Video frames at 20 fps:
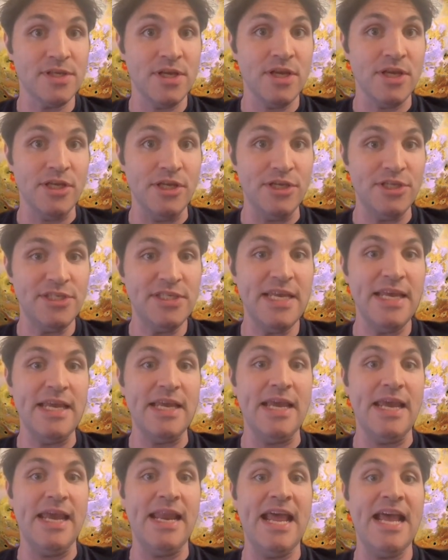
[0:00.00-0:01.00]
You see,
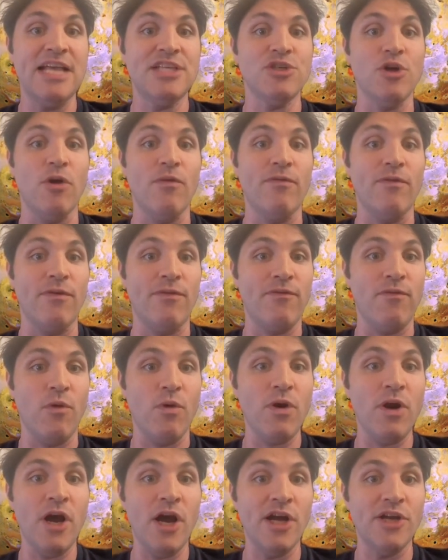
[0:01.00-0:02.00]
it has over
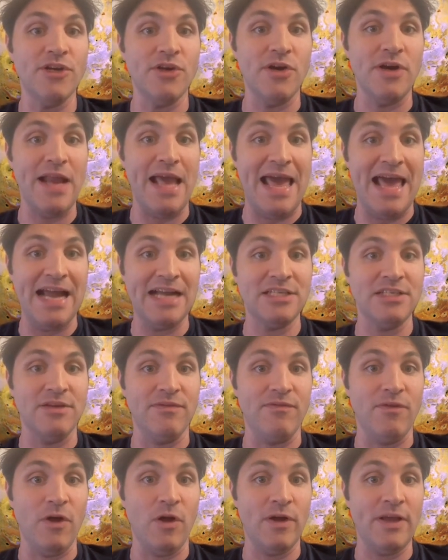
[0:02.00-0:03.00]
400 active
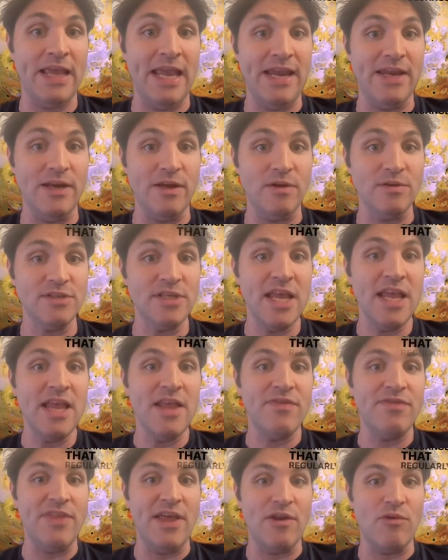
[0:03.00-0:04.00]
volcanoes
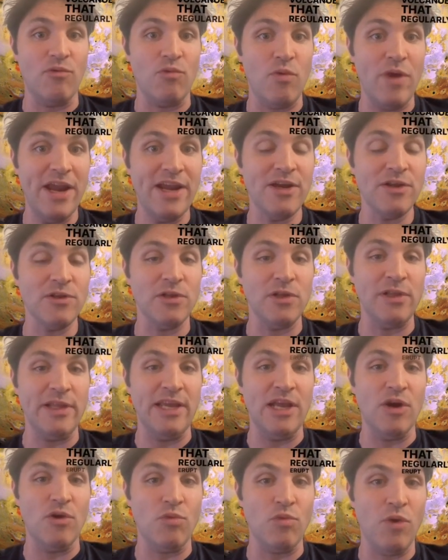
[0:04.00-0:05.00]
that regularly
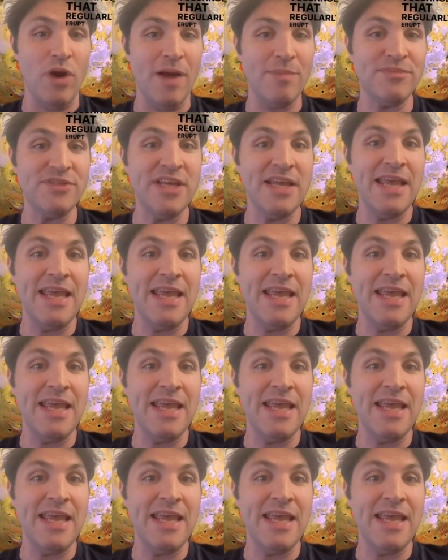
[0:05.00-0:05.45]
erupt